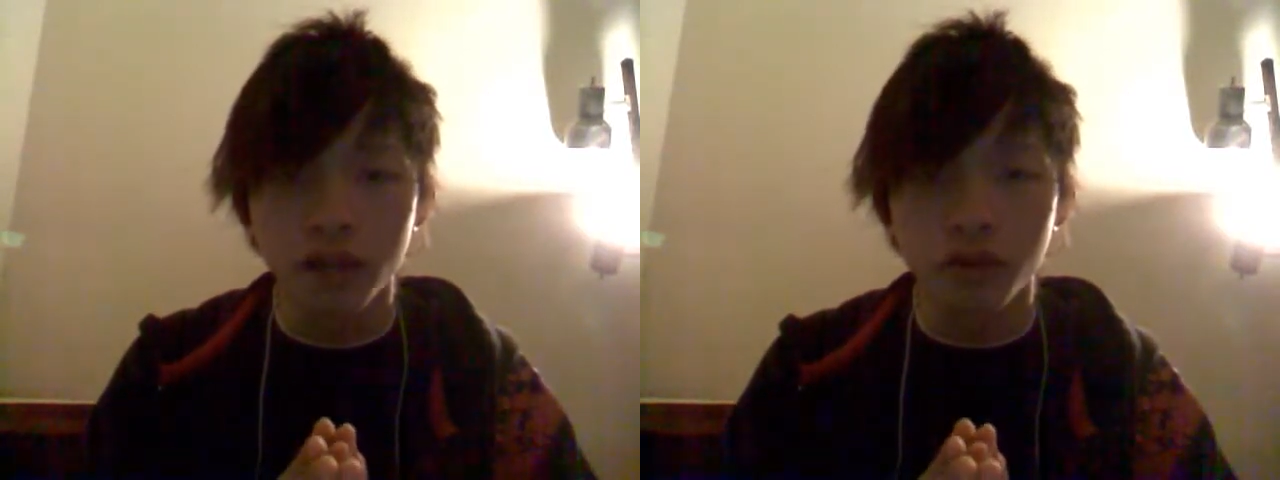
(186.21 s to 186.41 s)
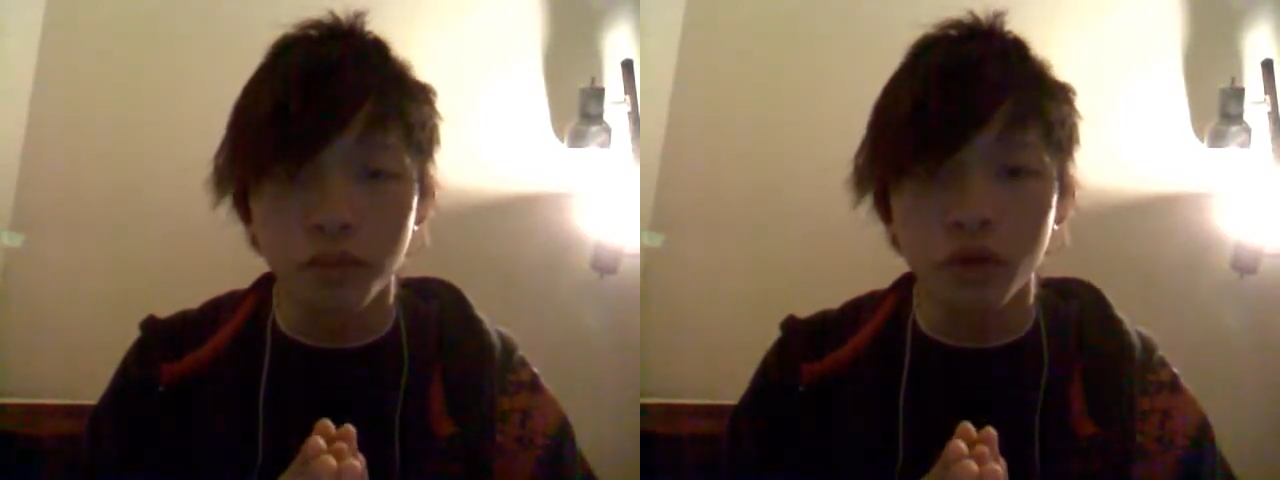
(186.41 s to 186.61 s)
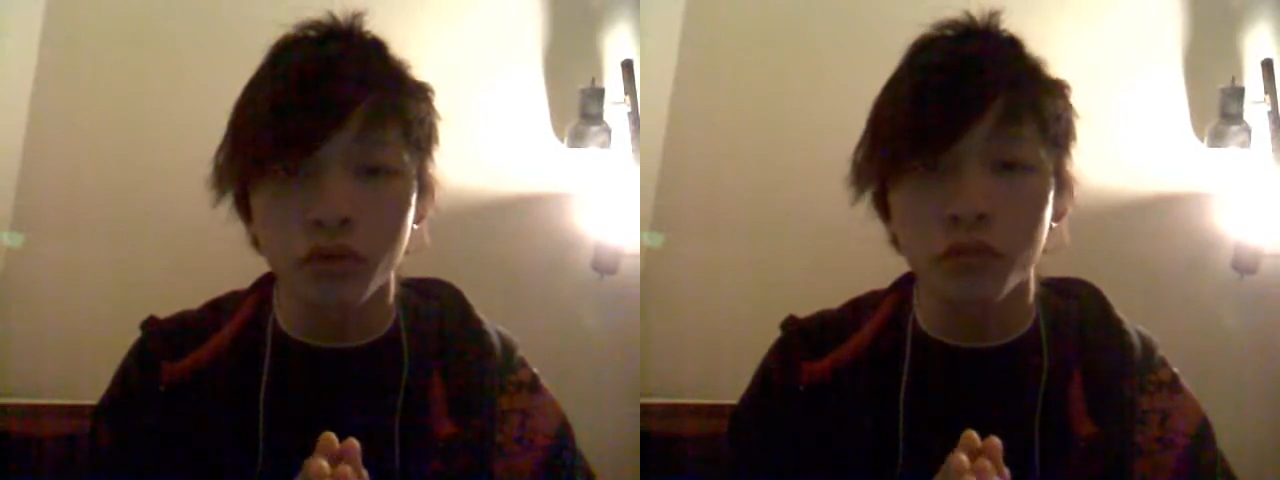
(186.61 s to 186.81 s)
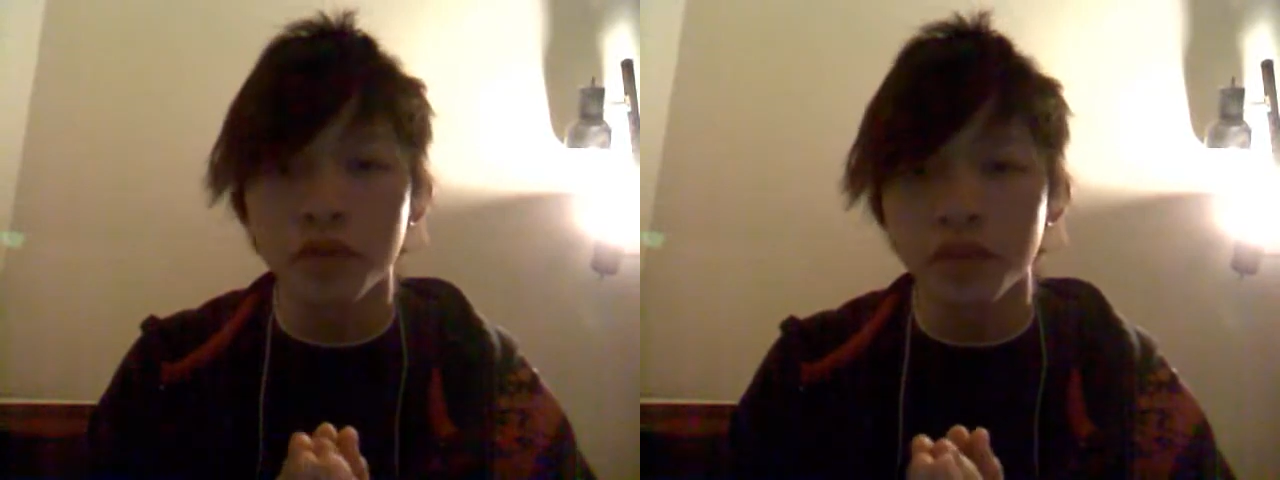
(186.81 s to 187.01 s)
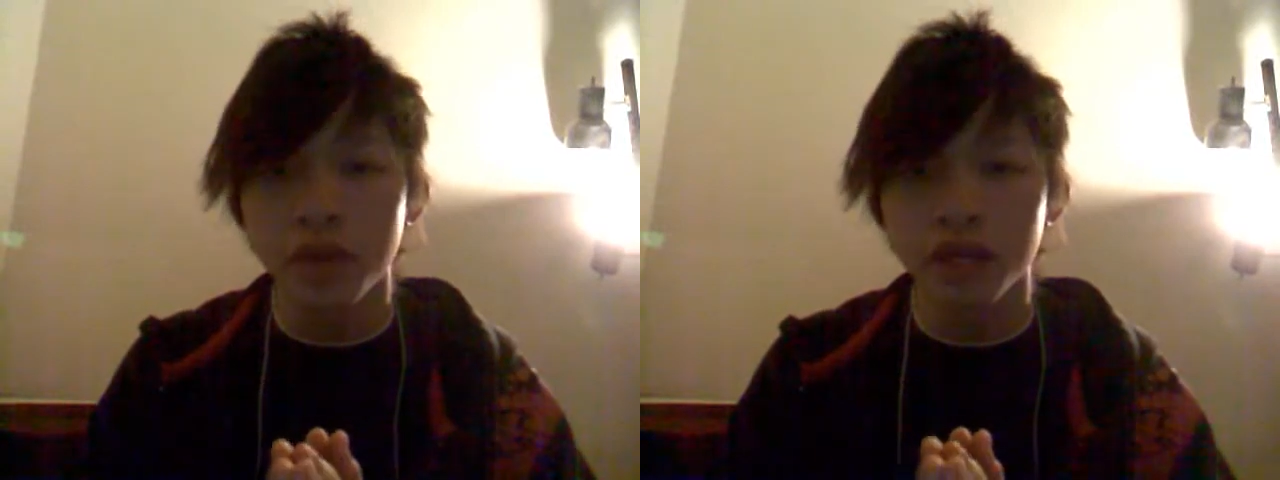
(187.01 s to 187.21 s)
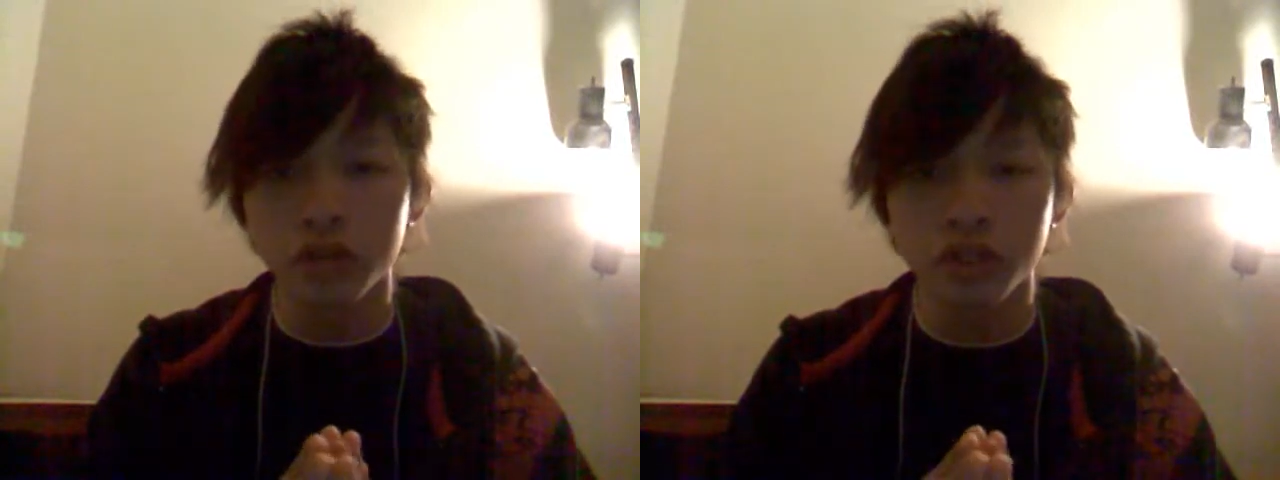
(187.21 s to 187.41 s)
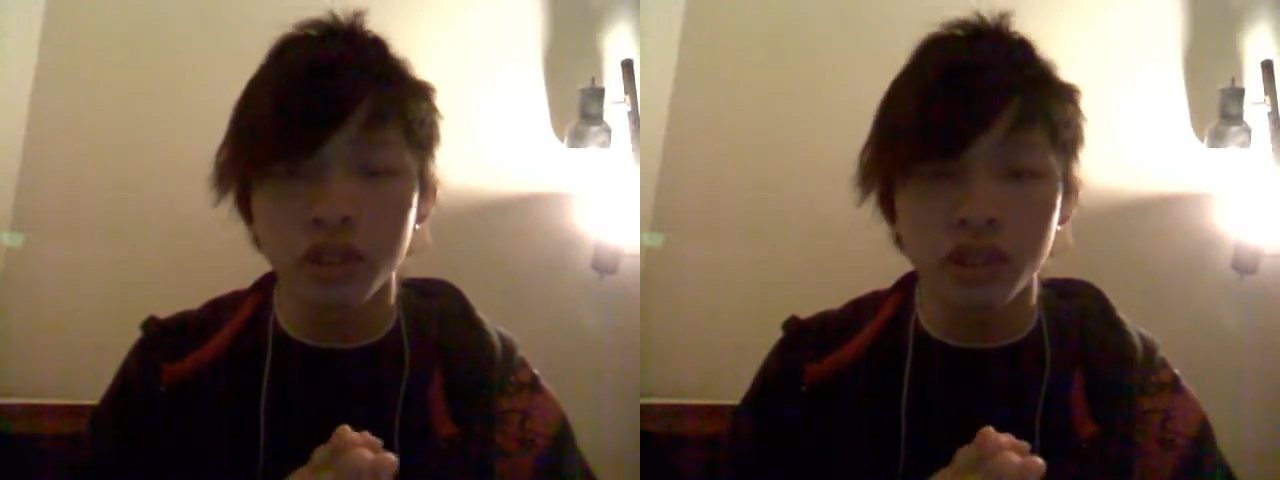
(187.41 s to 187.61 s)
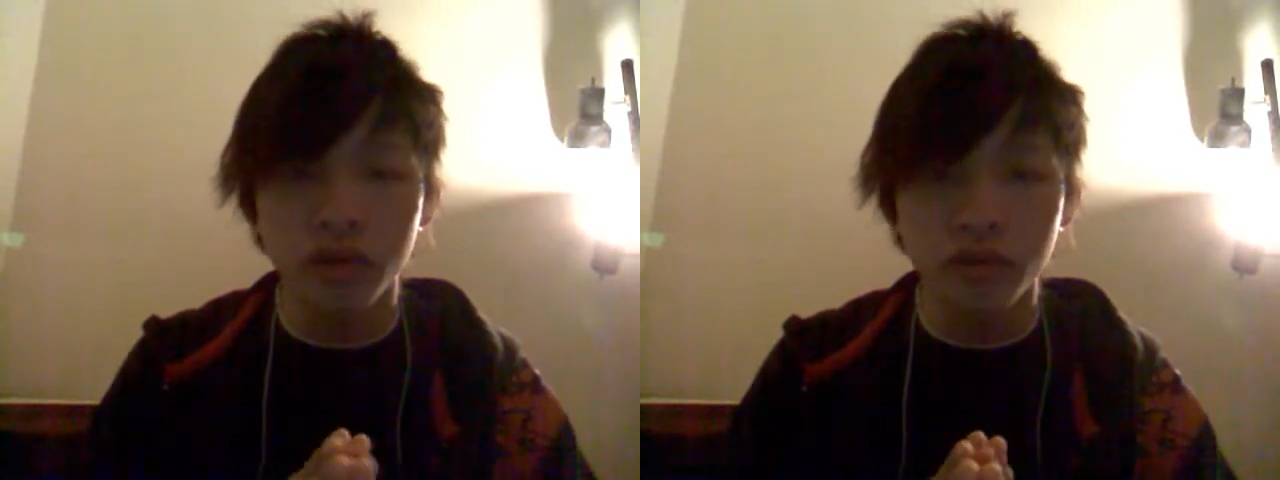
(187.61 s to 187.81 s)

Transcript: and your partner will be in the back, so he could